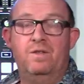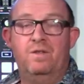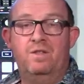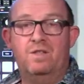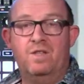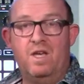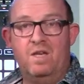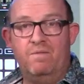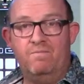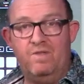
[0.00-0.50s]
the
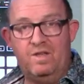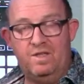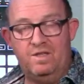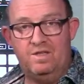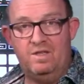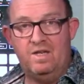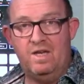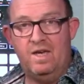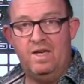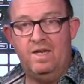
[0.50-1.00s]
same
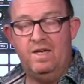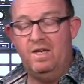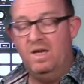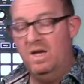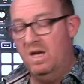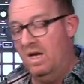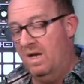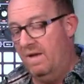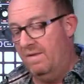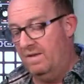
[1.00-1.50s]
VCA,
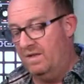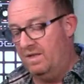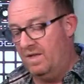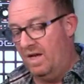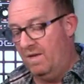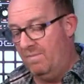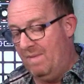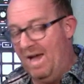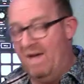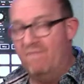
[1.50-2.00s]
the
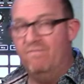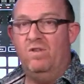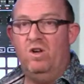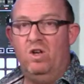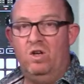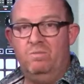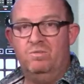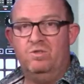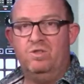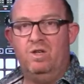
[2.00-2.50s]
same envelope.